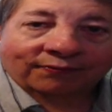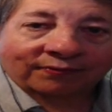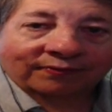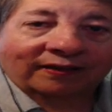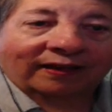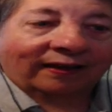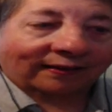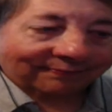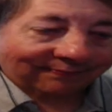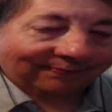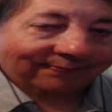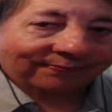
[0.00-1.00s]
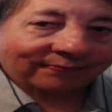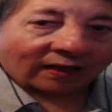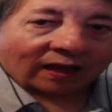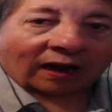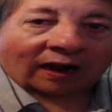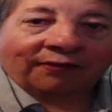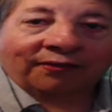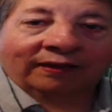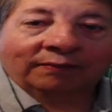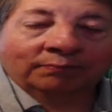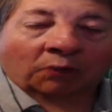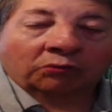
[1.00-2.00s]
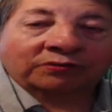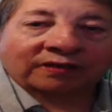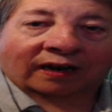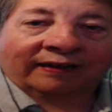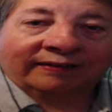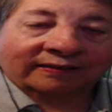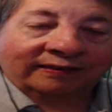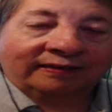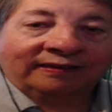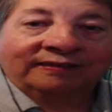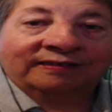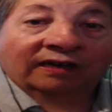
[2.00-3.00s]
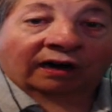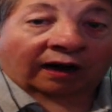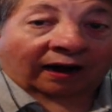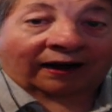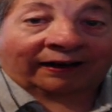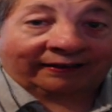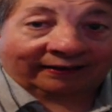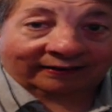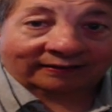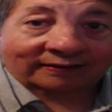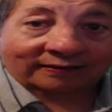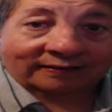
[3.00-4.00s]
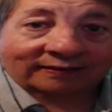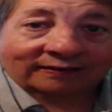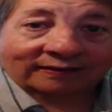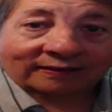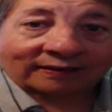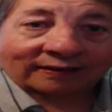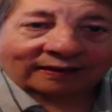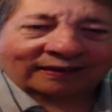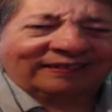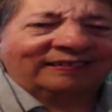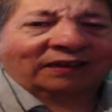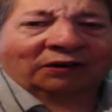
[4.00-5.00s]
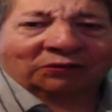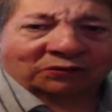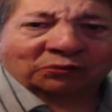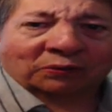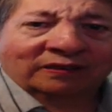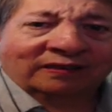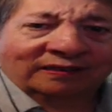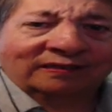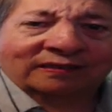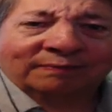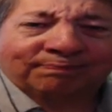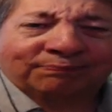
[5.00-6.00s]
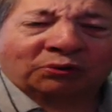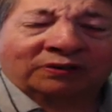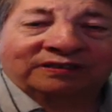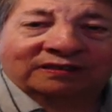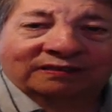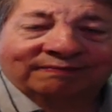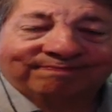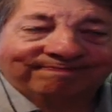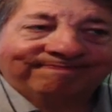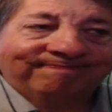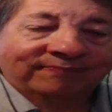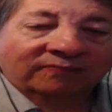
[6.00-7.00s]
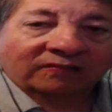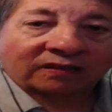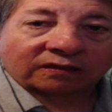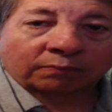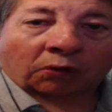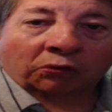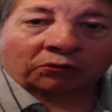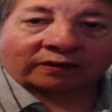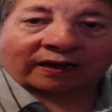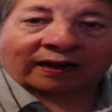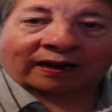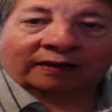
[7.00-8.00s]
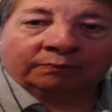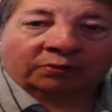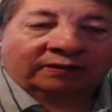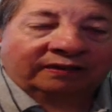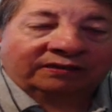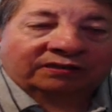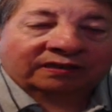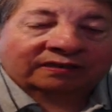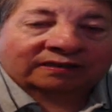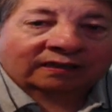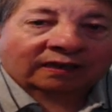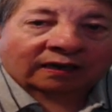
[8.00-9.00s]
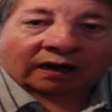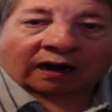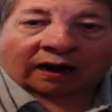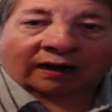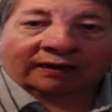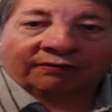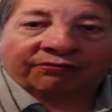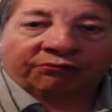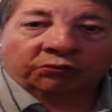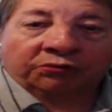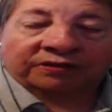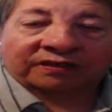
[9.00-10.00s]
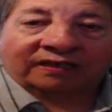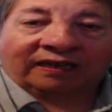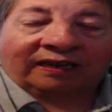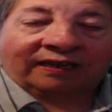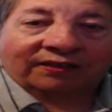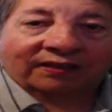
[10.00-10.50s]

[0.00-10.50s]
Yeah. I think most likely he's lying. He knows he's a pretty smart guy, but he's just lying through his teeth.